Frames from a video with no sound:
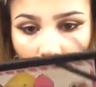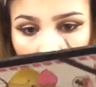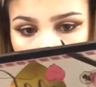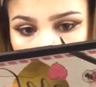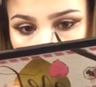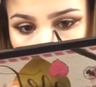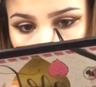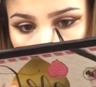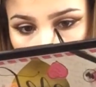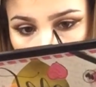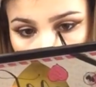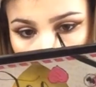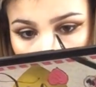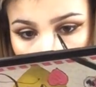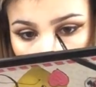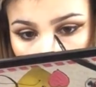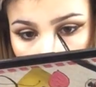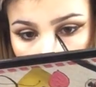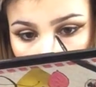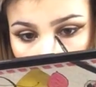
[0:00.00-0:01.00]
a shade out
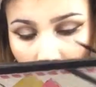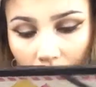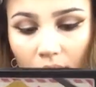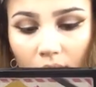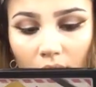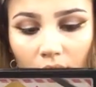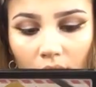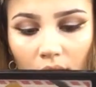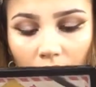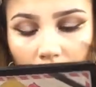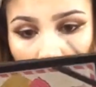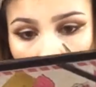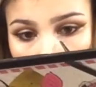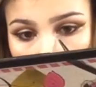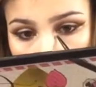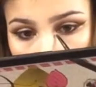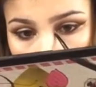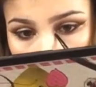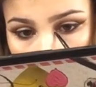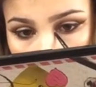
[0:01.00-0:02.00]
of it and using that to
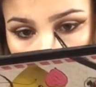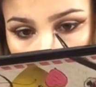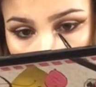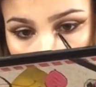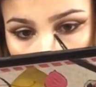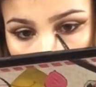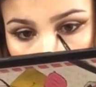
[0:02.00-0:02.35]
highlight